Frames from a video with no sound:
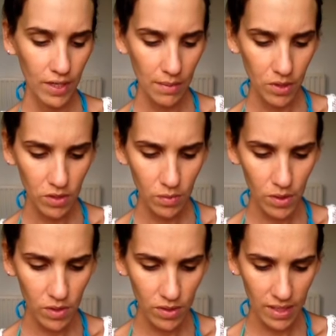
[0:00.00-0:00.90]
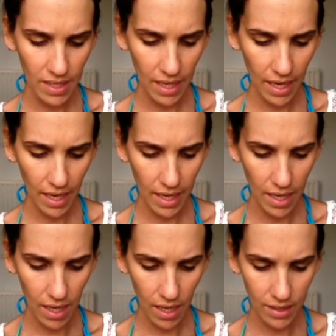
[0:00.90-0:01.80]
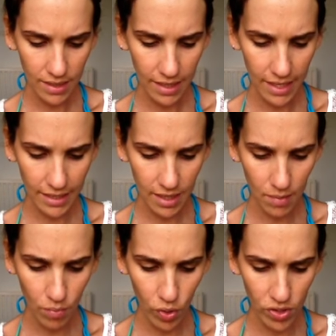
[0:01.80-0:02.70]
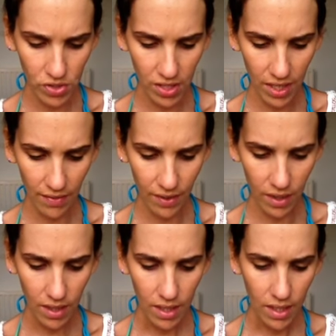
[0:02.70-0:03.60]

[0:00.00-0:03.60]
I'm going to be using a Select Moisture Cover.